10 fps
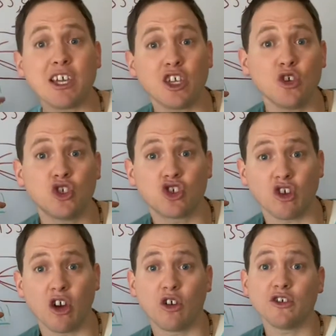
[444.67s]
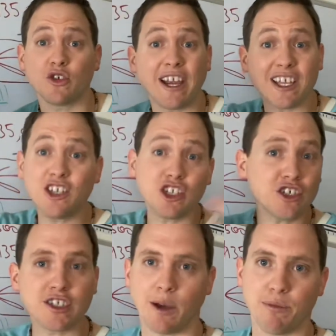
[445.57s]
huge struggle so I can
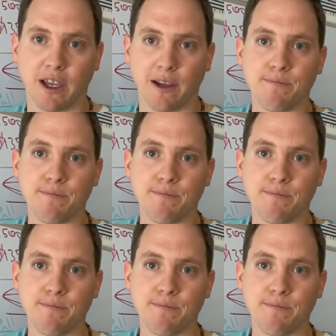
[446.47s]
learn something.